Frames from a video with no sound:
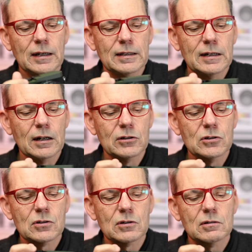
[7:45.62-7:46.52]
then I
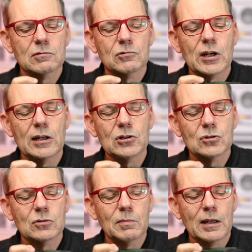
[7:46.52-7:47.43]
just change
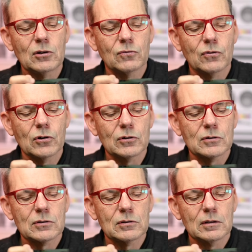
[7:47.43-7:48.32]
to manual
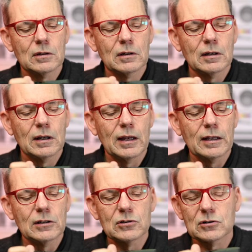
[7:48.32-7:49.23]
focus
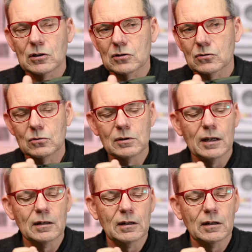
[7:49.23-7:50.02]
and just do that.